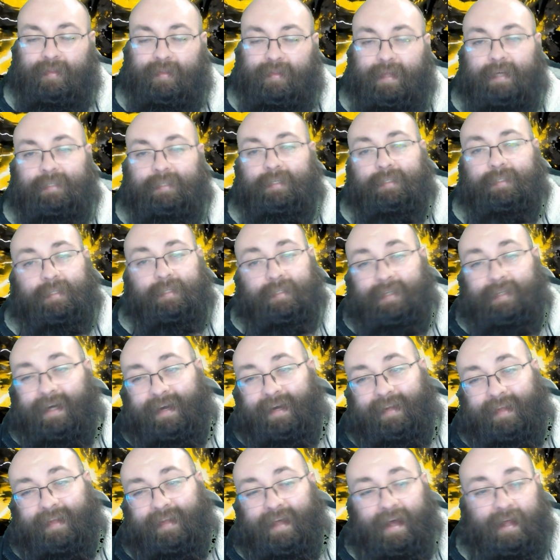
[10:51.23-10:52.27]
This is
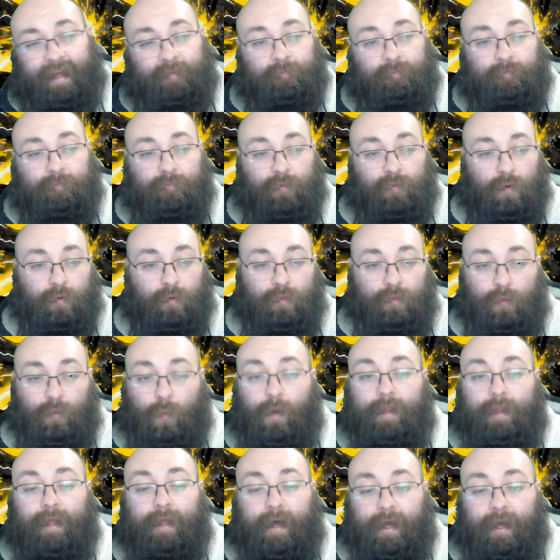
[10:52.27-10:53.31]
entirely in for the
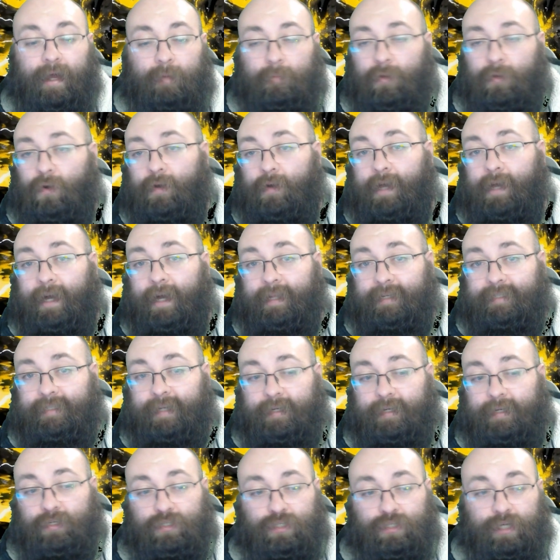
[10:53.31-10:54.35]
1 high block and a
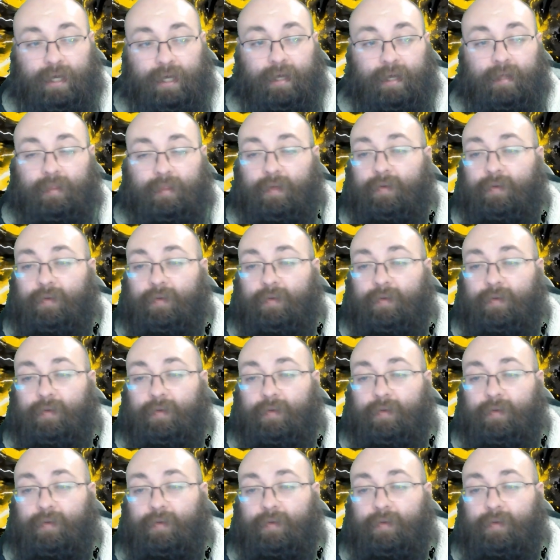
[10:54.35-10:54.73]
6 check.